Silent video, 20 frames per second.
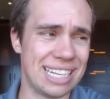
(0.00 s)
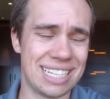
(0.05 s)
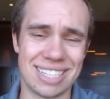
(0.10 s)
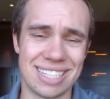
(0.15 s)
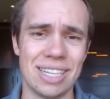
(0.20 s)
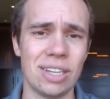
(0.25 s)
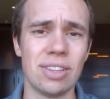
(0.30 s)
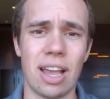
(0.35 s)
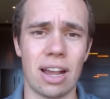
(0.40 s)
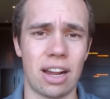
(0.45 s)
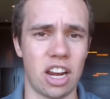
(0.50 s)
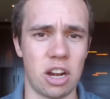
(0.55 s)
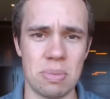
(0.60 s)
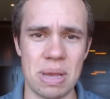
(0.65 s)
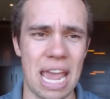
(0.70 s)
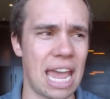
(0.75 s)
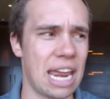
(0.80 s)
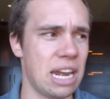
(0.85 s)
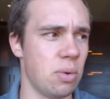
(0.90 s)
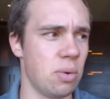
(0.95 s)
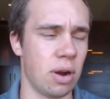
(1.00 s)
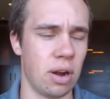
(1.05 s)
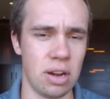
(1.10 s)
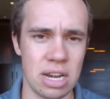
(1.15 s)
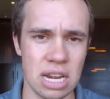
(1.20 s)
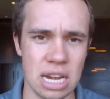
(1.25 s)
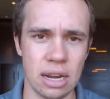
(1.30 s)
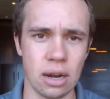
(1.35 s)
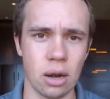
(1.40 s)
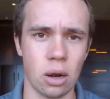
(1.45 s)
It's still not going to be anywhere
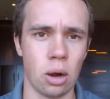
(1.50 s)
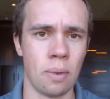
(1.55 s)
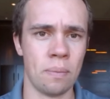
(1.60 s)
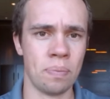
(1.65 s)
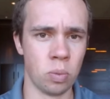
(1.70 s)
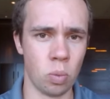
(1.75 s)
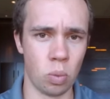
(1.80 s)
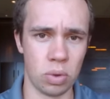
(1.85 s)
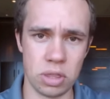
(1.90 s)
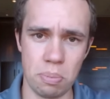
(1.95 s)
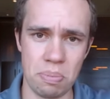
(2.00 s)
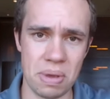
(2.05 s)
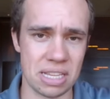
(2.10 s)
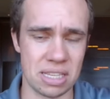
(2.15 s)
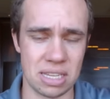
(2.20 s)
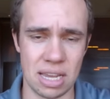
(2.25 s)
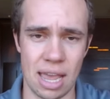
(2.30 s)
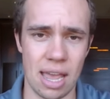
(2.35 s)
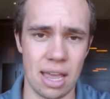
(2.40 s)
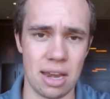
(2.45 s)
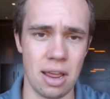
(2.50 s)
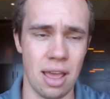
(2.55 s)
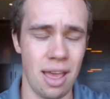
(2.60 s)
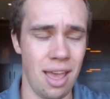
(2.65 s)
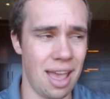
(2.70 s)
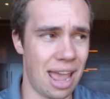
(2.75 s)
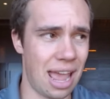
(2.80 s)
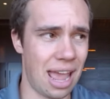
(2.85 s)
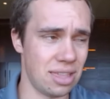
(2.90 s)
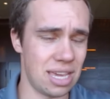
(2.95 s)
near what the Big Ten
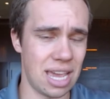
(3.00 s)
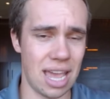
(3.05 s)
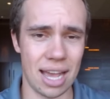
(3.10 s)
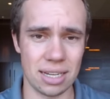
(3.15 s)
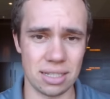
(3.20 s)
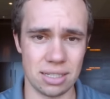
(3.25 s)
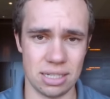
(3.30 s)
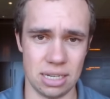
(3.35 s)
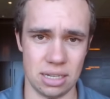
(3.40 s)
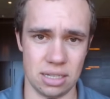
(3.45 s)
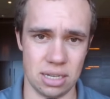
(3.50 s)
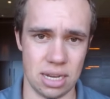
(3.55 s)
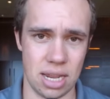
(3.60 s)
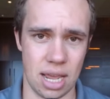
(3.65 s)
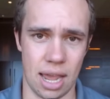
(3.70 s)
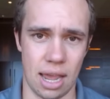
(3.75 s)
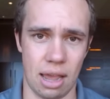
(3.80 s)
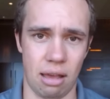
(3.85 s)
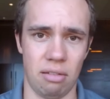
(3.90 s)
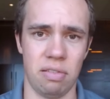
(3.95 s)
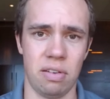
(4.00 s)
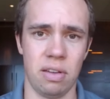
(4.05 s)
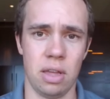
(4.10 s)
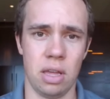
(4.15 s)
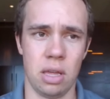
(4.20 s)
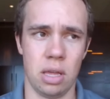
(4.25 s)
and the S E C have.